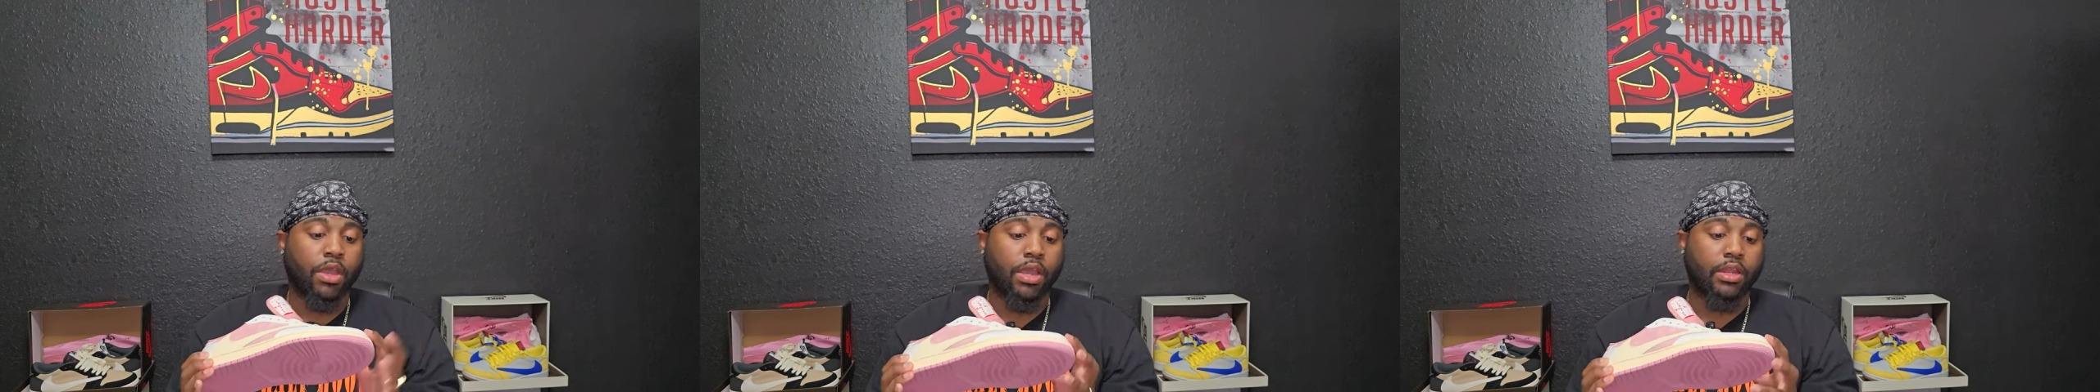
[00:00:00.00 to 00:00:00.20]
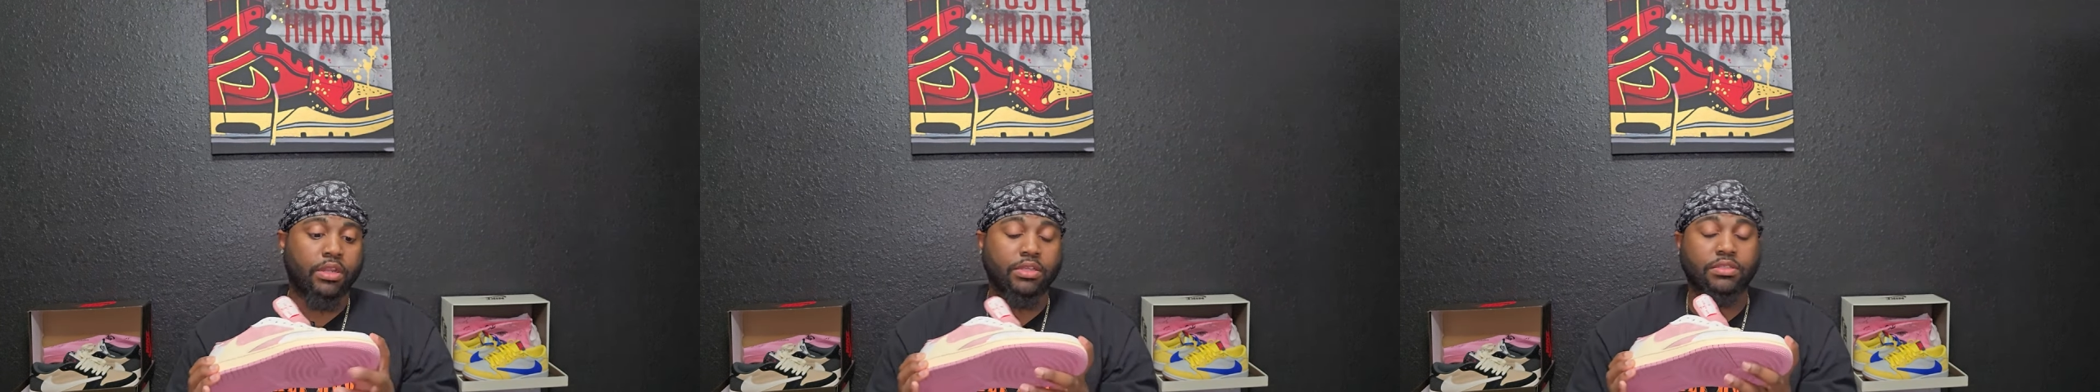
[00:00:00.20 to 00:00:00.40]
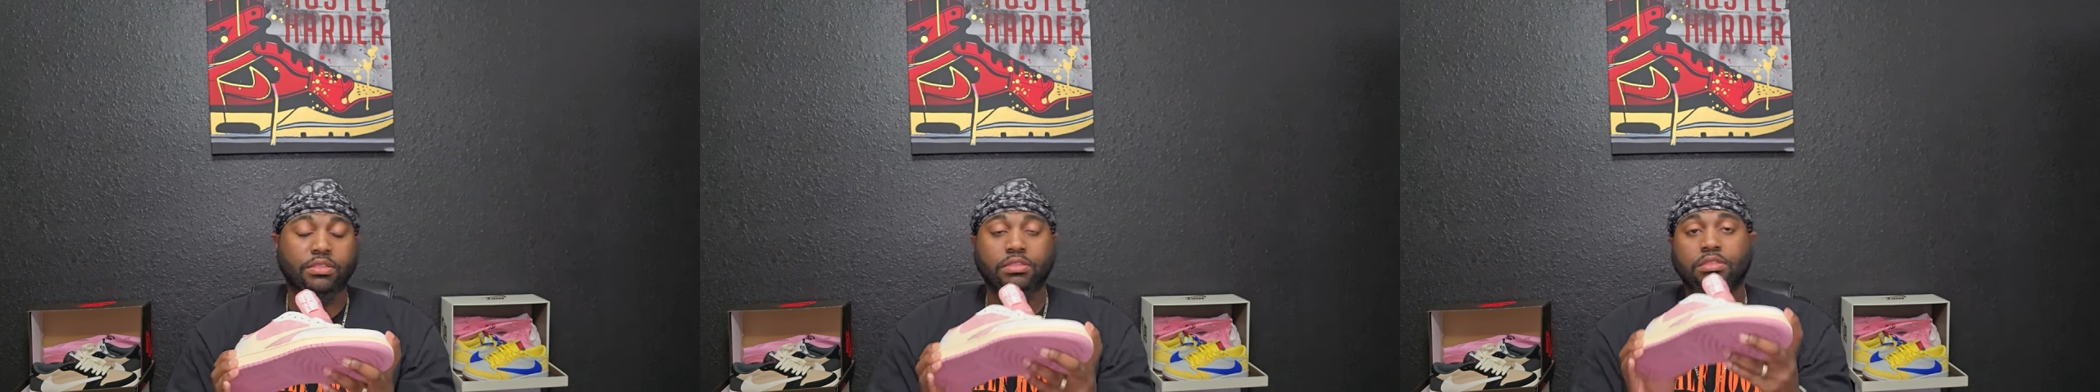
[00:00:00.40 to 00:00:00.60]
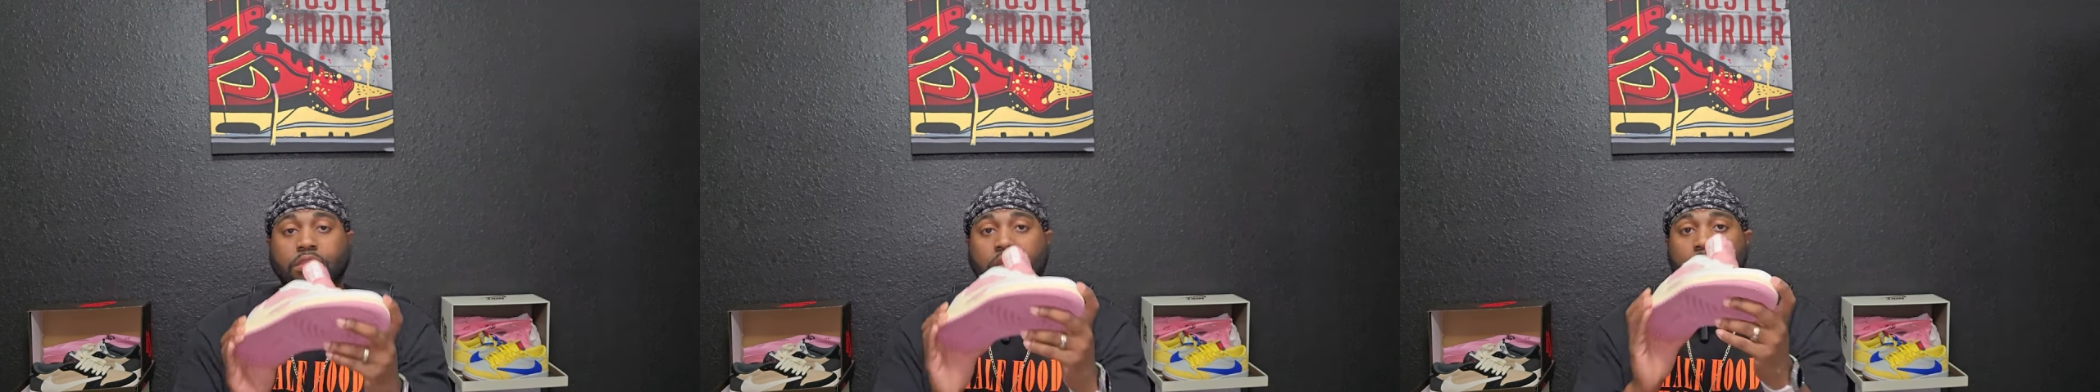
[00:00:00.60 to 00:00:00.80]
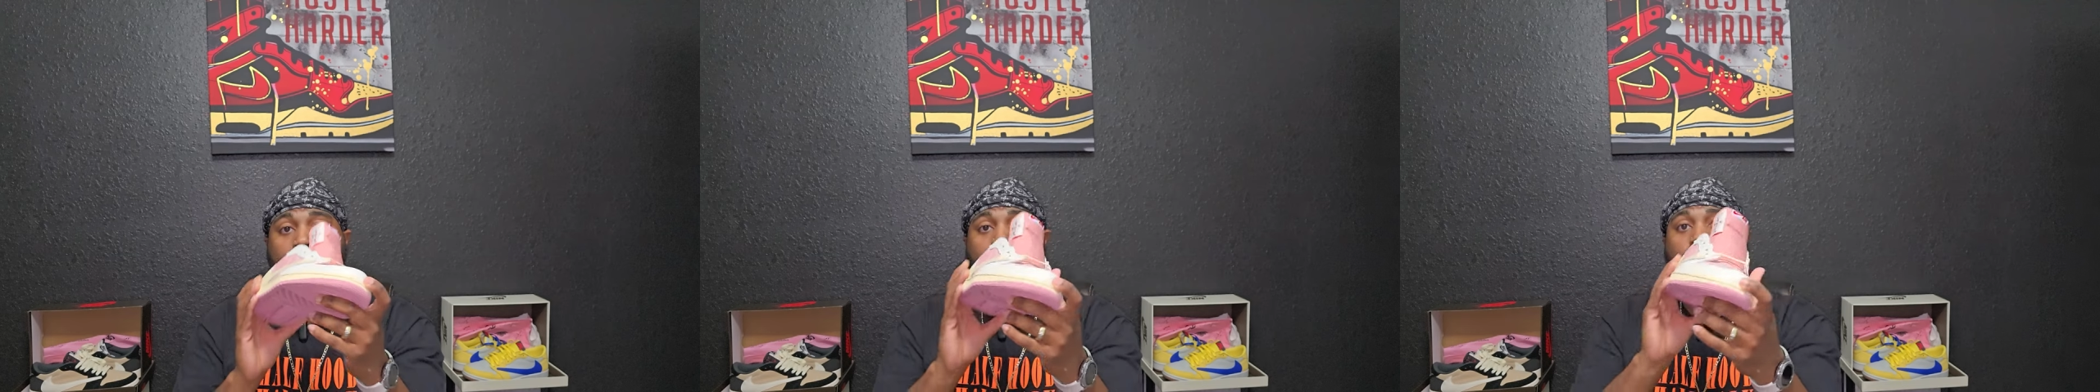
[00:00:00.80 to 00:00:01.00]
It is a
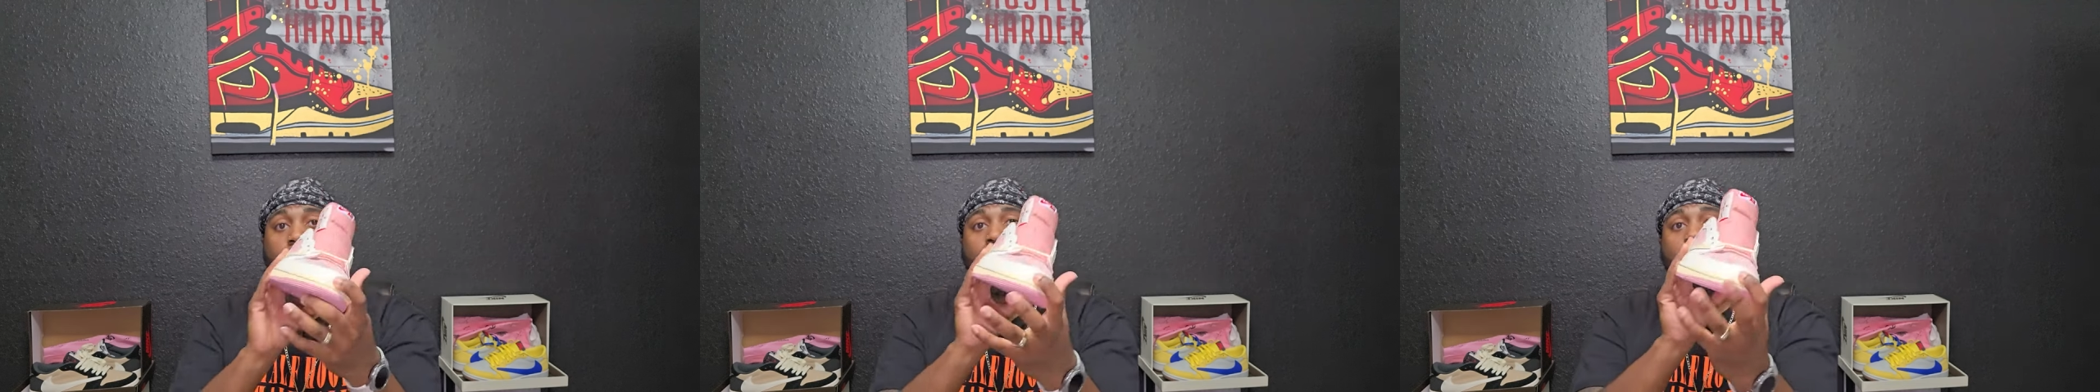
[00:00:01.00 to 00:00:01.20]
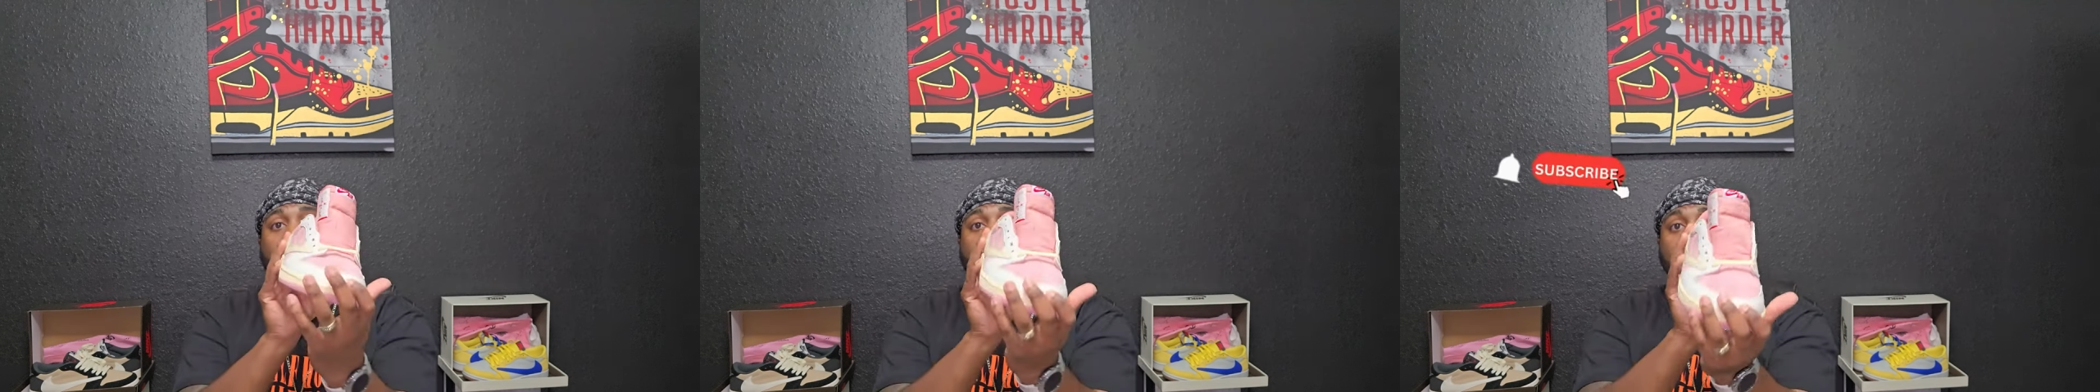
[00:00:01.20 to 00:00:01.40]
tumble